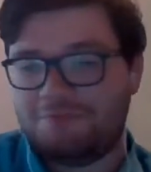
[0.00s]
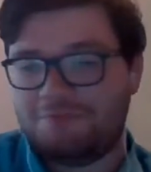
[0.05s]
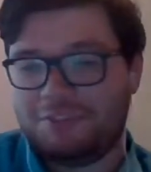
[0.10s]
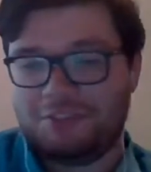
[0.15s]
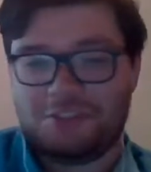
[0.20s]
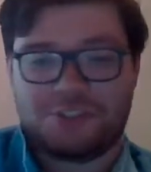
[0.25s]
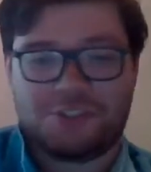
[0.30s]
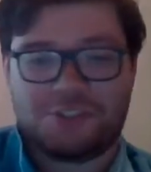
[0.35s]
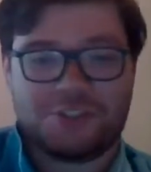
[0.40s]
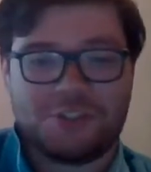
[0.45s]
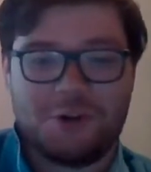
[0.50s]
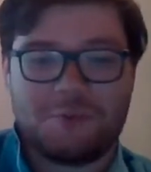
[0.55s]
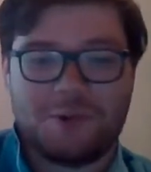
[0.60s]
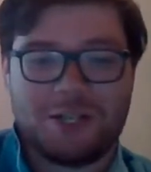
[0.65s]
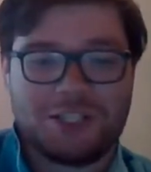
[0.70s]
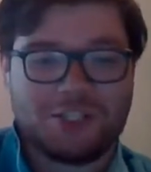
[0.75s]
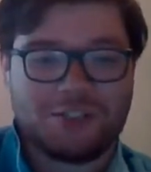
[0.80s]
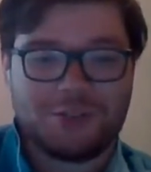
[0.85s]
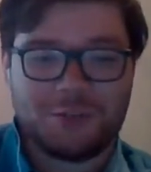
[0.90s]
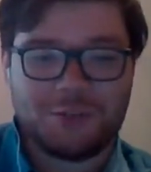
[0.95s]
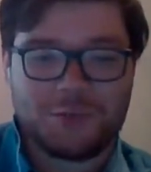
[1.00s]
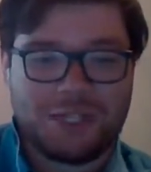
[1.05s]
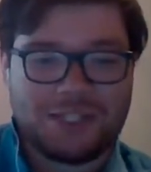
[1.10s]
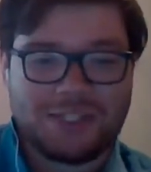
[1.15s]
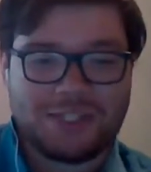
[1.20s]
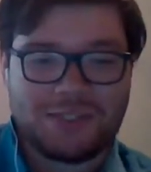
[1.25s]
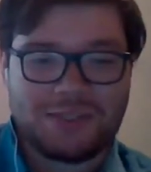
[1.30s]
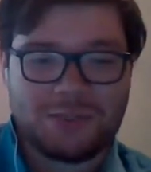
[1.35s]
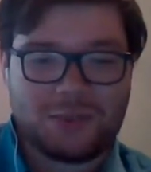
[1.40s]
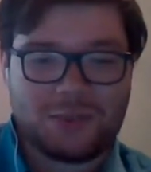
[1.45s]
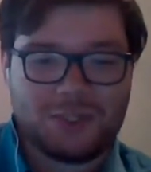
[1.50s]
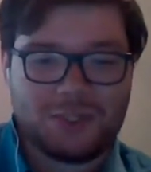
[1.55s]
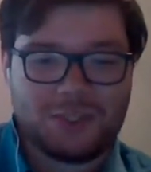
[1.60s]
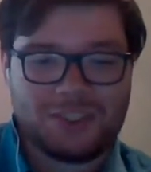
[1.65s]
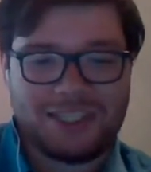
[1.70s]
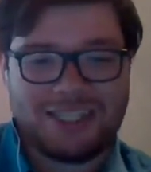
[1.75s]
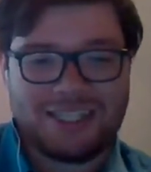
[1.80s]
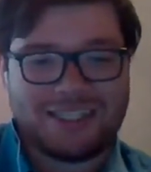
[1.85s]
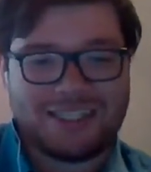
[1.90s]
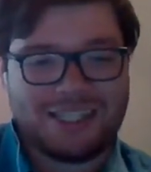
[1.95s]
so much of the rest of the
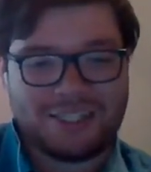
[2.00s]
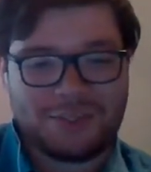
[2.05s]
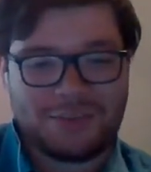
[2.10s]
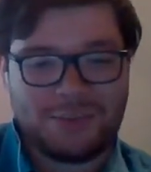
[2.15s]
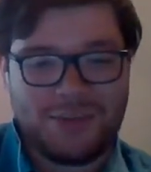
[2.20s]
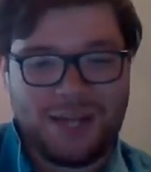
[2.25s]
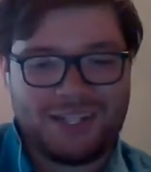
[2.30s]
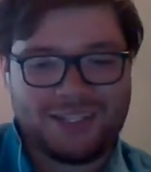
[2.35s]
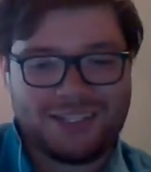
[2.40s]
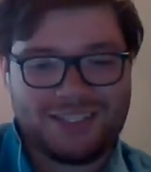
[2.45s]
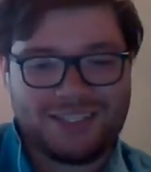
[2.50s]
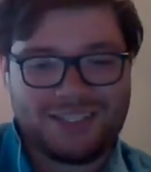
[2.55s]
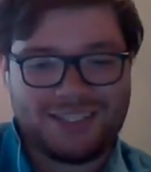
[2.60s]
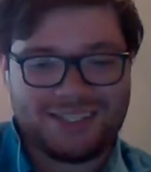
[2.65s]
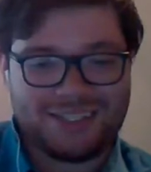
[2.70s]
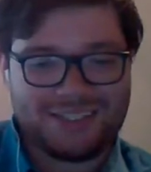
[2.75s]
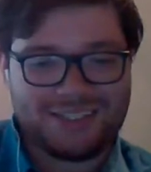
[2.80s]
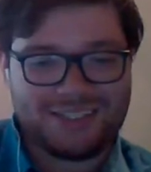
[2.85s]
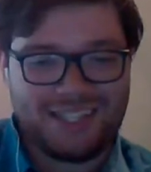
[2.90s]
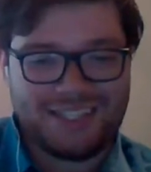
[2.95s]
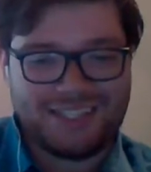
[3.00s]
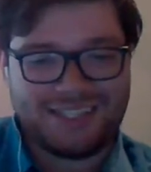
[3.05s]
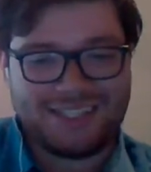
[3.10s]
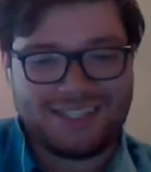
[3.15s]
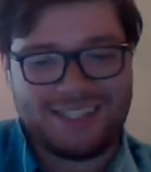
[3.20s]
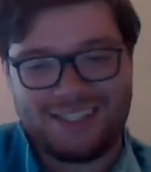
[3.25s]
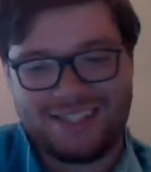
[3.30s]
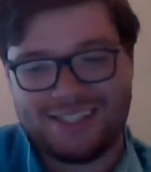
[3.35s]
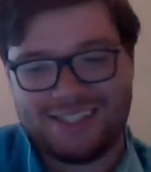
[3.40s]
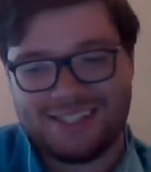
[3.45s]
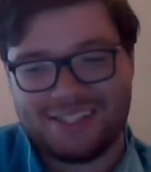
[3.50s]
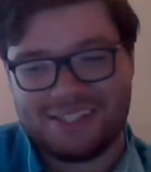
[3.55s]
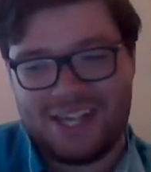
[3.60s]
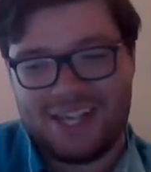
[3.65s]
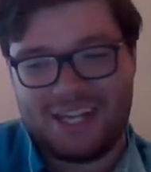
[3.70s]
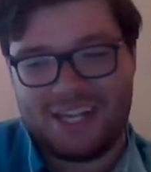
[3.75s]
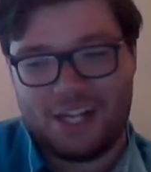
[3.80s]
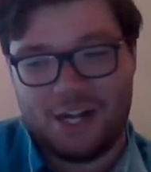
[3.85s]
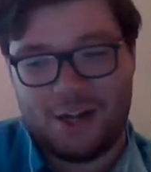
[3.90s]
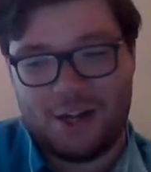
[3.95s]
world, asexuality is still not seen as
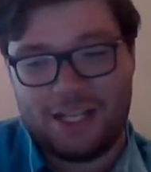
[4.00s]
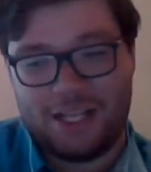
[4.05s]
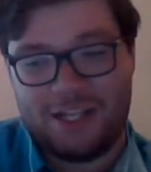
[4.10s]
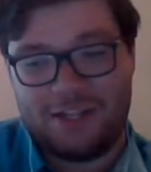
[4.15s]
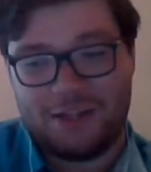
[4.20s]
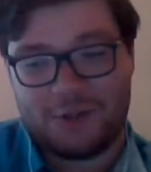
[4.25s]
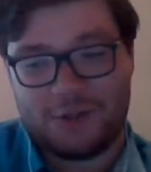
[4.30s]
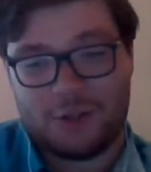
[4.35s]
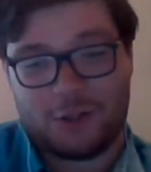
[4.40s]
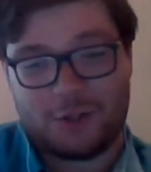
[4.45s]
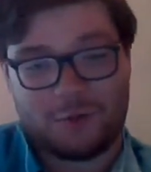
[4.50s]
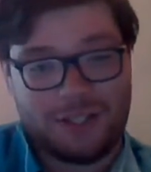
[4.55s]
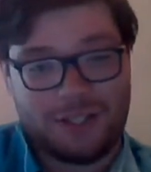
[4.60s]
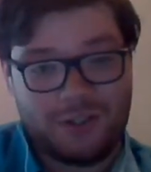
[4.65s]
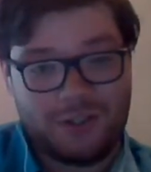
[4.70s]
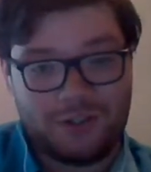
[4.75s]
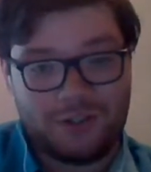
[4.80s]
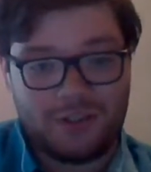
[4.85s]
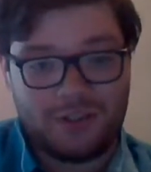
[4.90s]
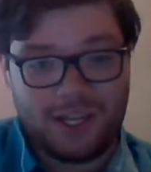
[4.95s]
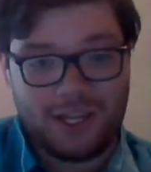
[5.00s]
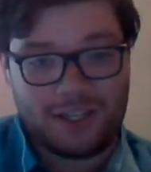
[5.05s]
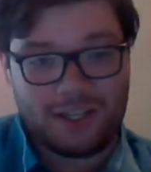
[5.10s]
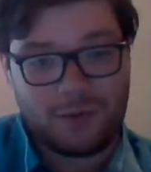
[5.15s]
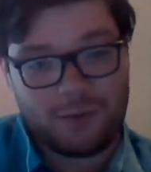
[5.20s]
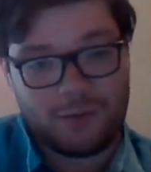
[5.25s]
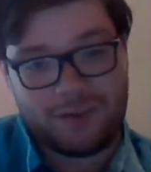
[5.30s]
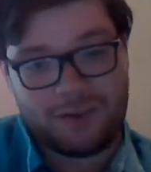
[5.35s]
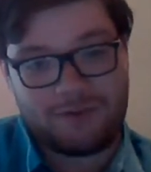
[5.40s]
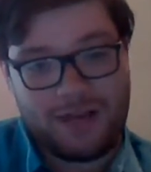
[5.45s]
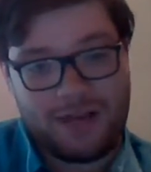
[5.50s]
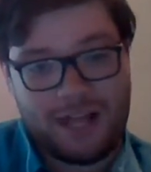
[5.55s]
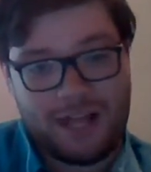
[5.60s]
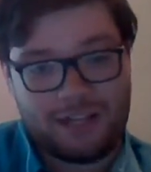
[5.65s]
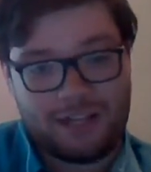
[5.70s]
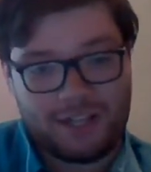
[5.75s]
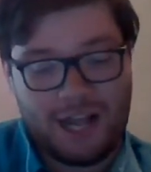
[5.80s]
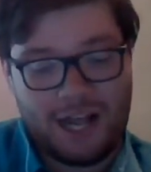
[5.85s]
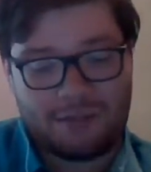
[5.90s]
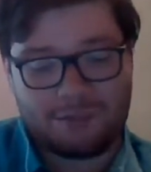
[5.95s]
like either a real thing or a
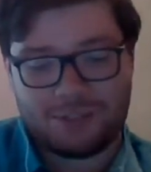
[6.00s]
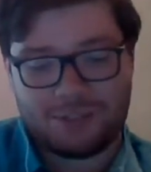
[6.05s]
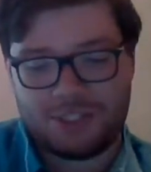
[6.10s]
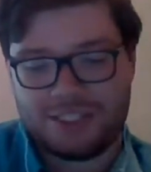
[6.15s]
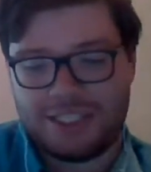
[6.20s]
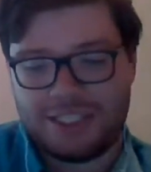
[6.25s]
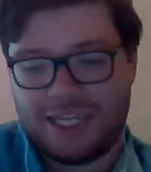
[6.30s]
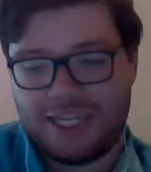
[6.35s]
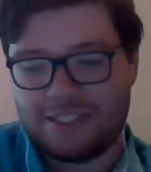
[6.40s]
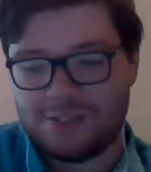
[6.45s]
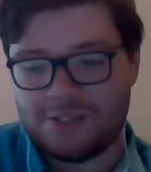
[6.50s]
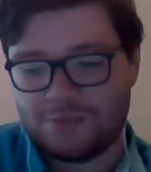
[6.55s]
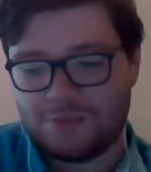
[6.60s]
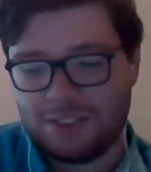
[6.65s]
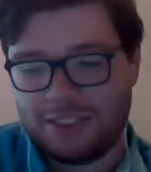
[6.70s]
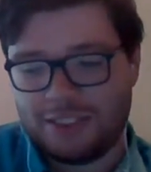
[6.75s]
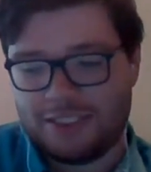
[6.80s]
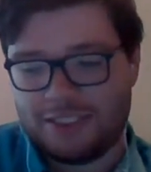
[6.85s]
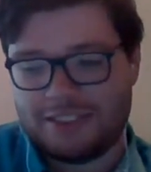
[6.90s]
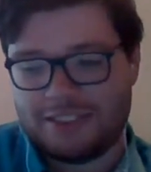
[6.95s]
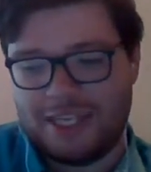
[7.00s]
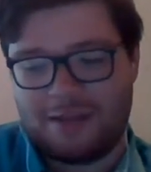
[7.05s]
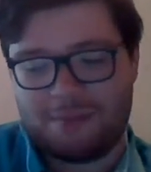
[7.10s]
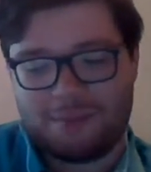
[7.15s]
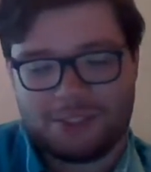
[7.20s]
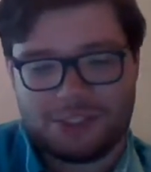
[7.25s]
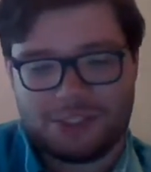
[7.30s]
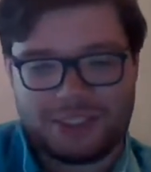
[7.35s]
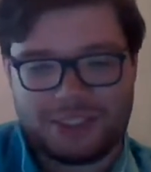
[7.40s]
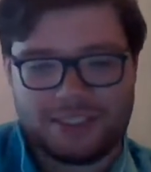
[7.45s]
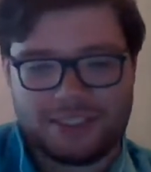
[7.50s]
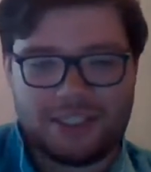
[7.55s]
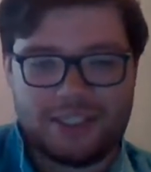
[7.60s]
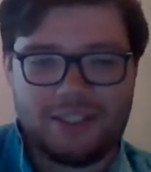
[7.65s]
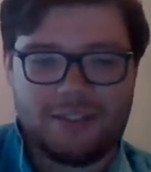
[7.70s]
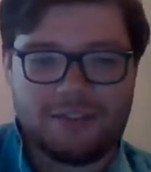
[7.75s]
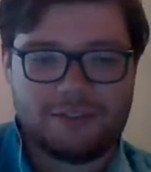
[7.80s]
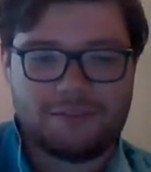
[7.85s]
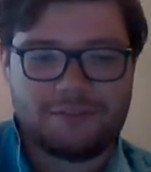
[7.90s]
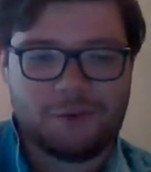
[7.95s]
valid option. And it's really damaging
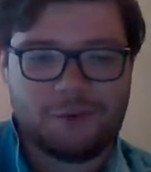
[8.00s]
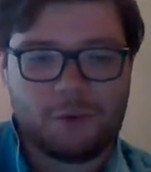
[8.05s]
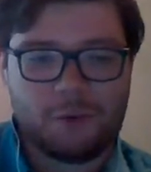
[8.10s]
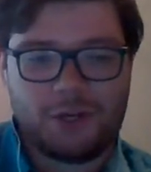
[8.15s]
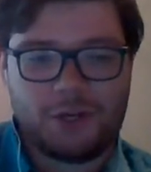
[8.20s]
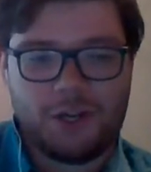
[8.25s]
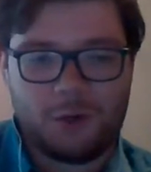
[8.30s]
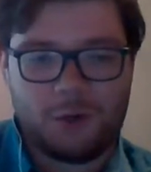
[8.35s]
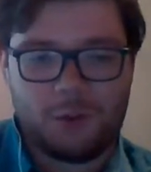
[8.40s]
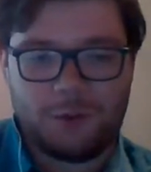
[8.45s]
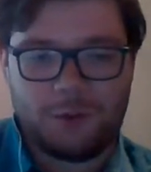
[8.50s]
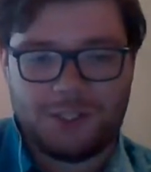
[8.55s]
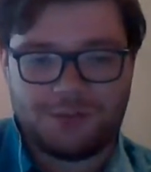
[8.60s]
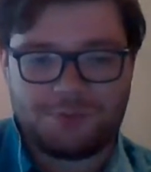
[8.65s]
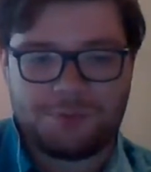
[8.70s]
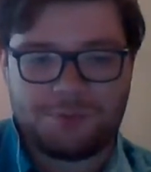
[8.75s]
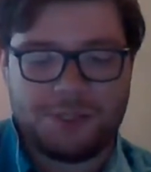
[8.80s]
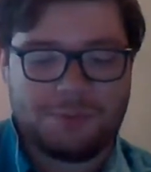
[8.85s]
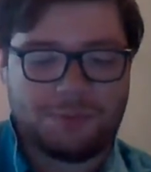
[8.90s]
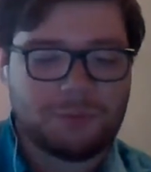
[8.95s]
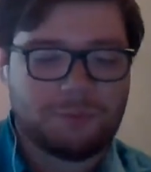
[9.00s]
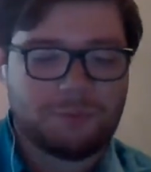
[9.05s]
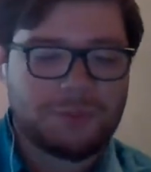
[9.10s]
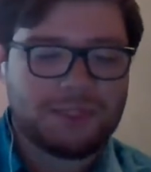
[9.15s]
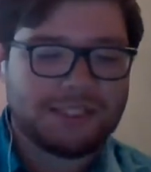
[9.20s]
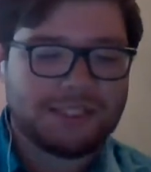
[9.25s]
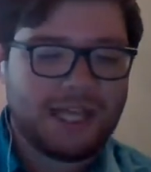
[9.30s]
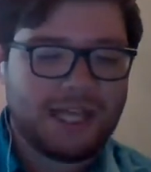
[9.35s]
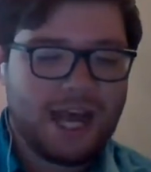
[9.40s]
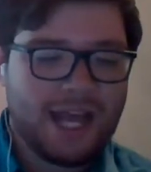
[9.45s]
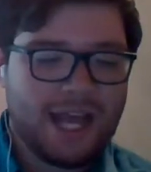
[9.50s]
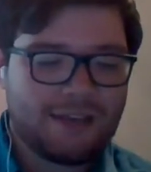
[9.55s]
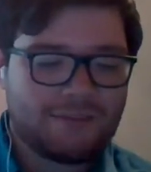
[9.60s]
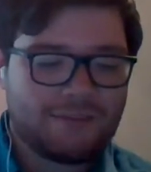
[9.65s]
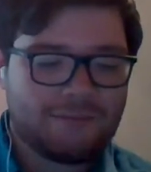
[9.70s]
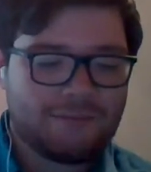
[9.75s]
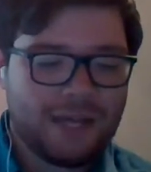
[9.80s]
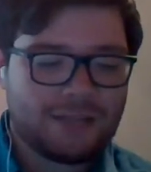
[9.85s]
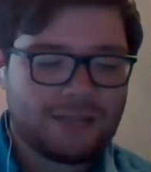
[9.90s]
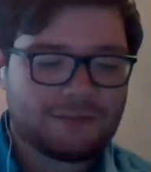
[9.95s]
for a whole bunch of people, because I
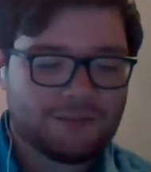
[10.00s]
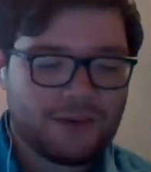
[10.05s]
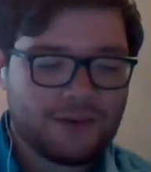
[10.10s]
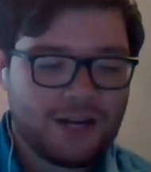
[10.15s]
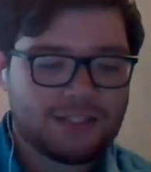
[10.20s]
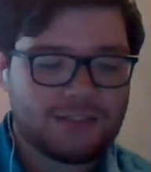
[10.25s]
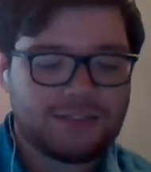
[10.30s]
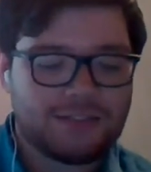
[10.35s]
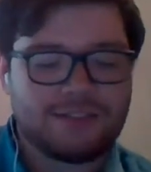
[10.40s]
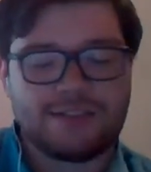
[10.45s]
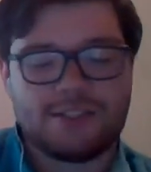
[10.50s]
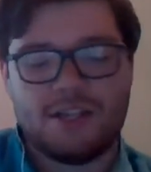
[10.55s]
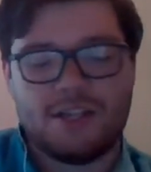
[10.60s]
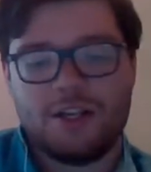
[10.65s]
have met friends